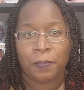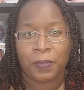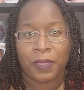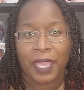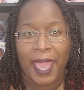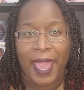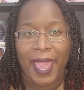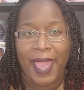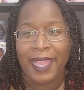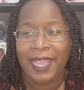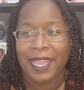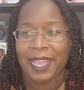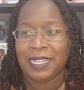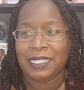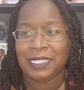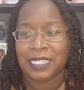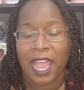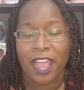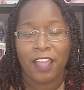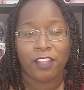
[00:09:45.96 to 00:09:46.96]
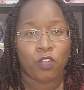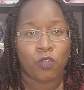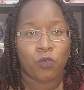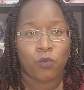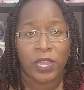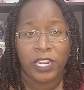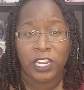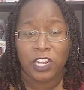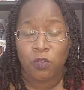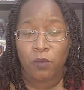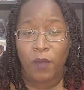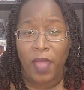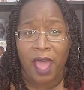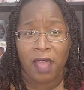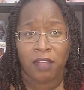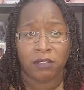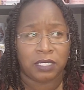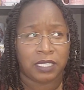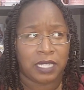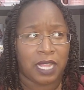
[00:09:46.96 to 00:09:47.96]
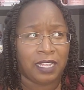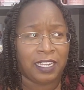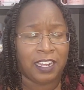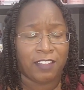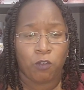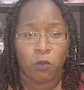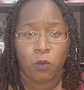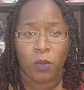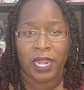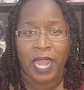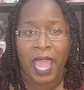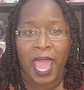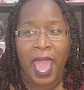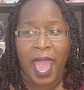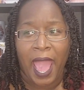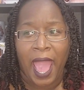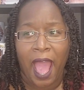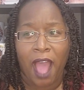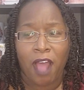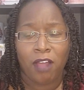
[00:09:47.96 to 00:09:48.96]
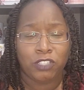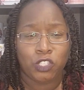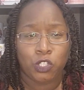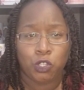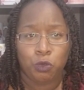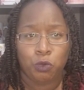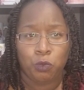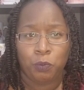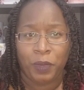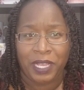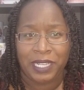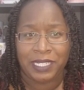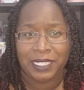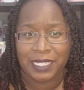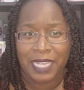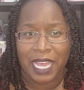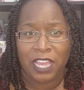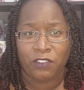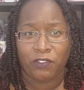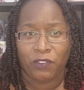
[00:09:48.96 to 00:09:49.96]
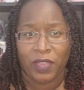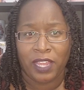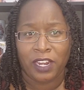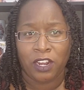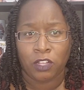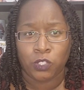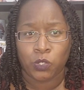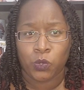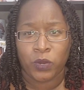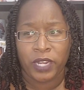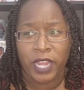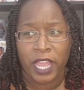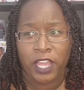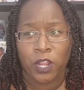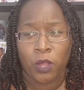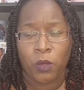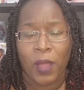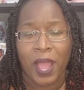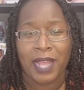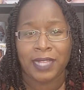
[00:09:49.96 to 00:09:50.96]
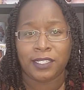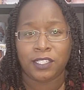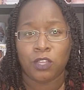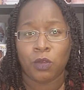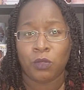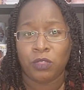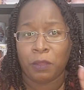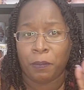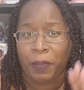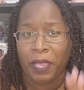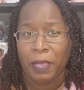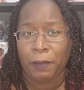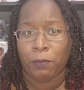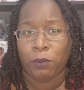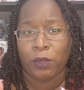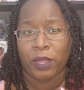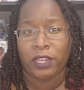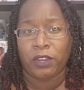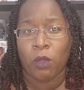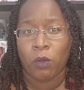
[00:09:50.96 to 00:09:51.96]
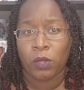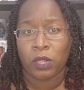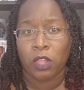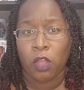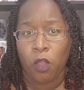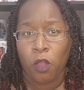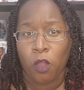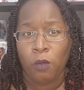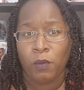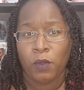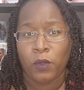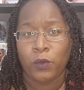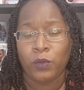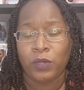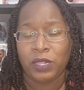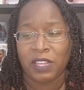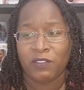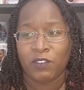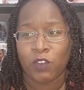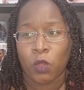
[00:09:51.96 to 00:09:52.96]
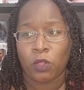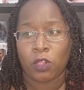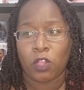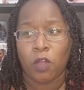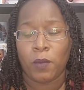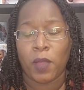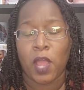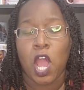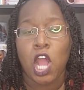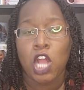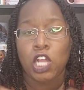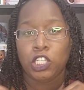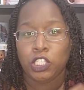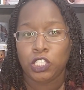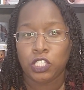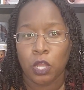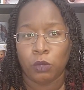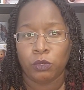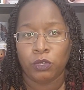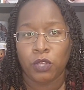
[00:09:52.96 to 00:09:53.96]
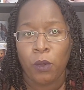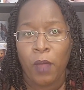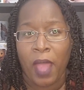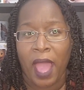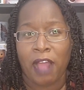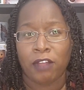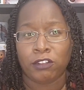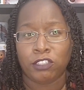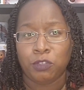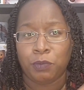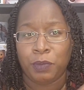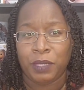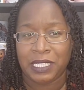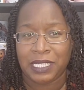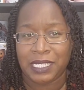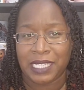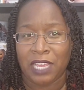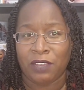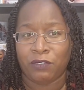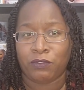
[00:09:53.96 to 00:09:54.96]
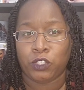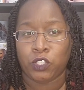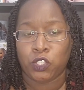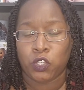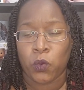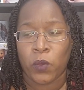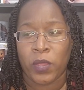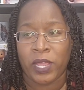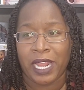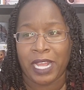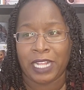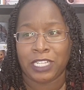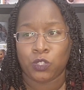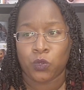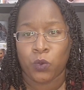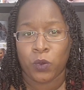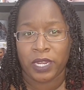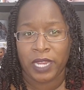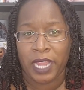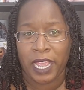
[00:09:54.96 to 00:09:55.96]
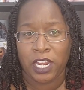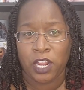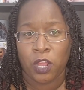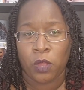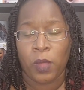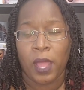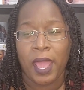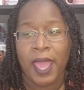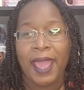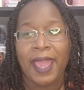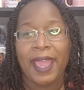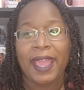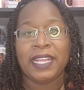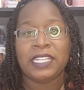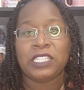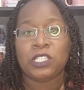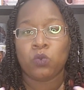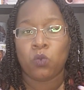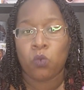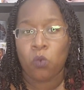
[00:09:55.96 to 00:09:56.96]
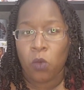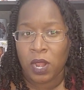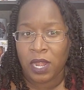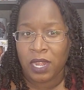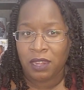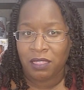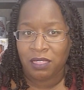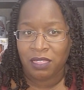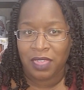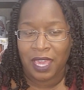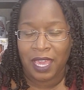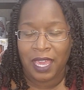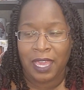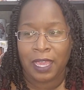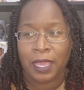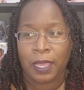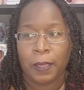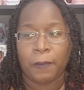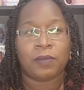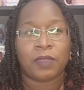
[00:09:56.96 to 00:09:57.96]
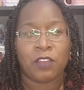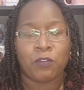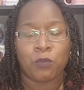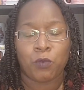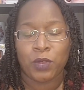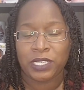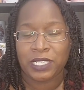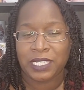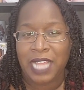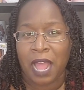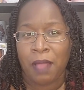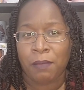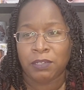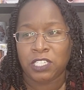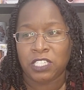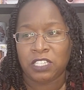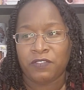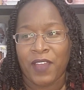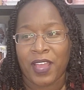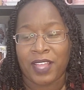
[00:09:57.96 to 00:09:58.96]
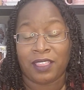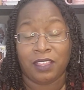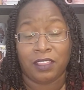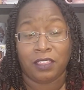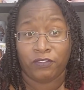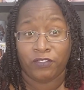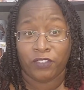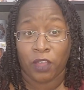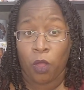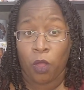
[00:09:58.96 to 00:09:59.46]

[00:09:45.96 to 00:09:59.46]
Kate and Tyler running around telling everyone how to be safe in a tornado, as though the people in Oklahoma who live in Oklahoma don't know how to be safe during a tornado. It's one thing if we're establishing the fact that the